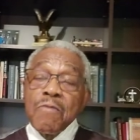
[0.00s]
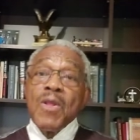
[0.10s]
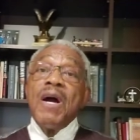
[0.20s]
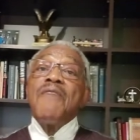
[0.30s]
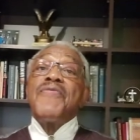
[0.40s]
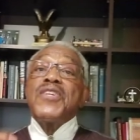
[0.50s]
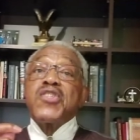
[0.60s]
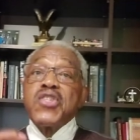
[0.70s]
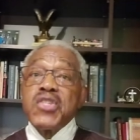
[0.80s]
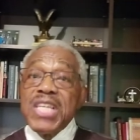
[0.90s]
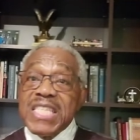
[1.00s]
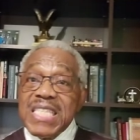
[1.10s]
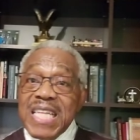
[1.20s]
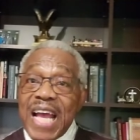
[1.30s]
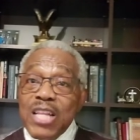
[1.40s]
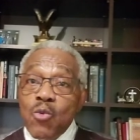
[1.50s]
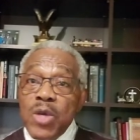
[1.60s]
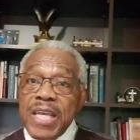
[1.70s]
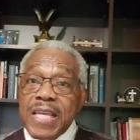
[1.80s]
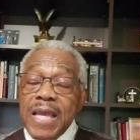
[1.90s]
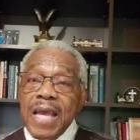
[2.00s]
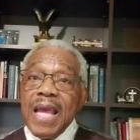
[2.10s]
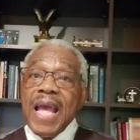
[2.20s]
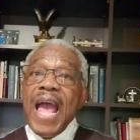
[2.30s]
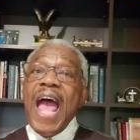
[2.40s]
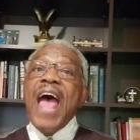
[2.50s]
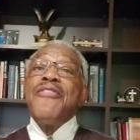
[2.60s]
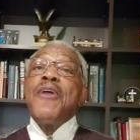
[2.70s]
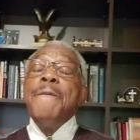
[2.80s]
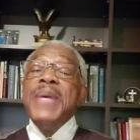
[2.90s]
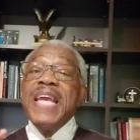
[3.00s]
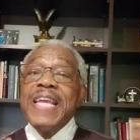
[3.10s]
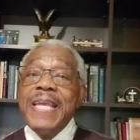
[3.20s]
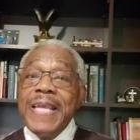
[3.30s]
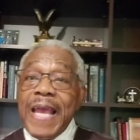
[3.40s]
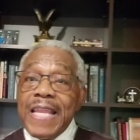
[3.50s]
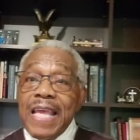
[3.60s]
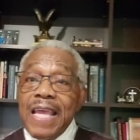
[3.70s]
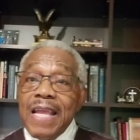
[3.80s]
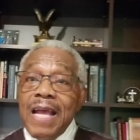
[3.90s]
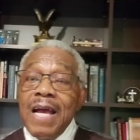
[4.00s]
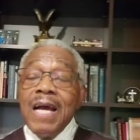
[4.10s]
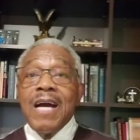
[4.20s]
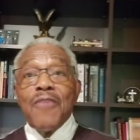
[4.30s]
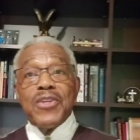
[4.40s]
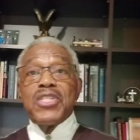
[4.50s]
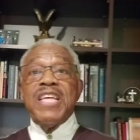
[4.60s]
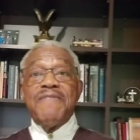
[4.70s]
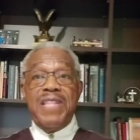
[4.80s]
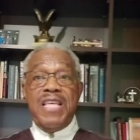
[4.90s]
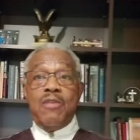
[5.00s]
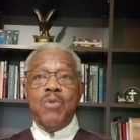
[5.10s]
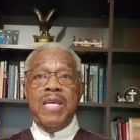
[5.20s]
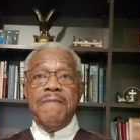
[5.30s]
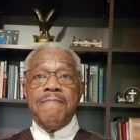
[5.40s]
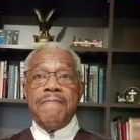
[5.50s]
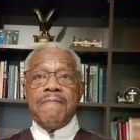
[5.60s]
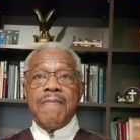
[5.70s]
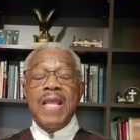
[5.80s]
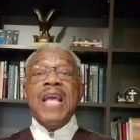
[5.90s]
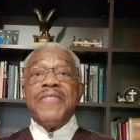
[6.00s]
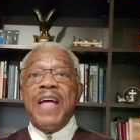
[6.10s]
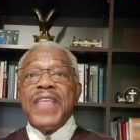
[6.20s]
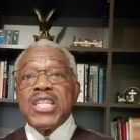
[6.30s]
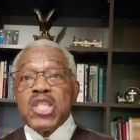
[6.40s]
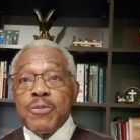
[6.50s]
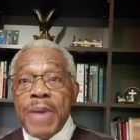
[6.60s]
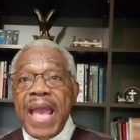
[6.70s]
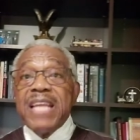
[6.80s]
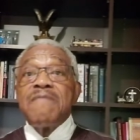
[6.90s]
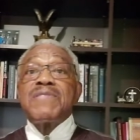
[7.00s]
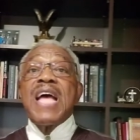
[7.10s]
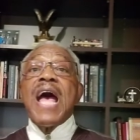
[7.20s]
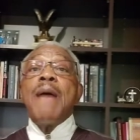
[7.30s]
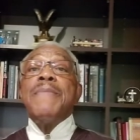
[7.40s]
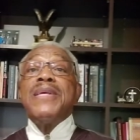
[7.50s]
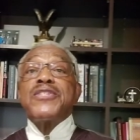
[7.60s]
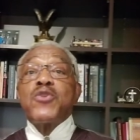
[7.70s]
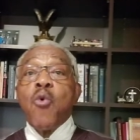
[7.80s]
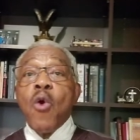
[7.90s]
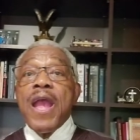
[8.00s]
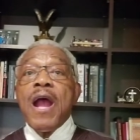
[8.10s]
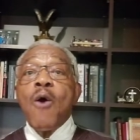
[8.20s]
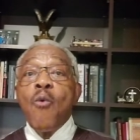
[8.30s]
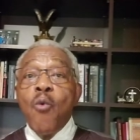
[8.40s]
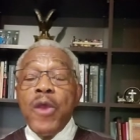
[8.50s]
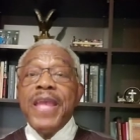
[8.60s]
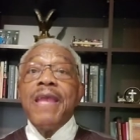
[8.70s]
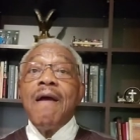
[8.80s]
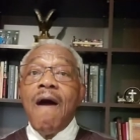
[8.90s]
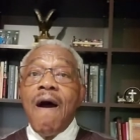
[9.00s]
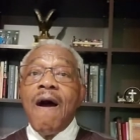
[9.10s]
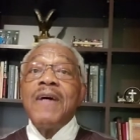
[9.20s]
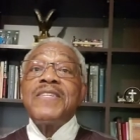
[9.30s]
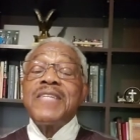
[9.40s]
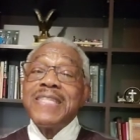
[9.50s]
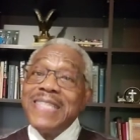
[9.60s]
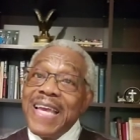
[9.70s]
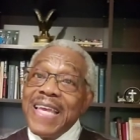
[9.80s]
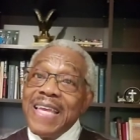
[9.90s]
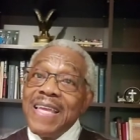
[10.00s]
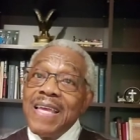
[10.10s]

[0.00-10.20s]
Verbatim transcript: of the 69th week and the beginning of the 70th week. Now that span of time is where we are today.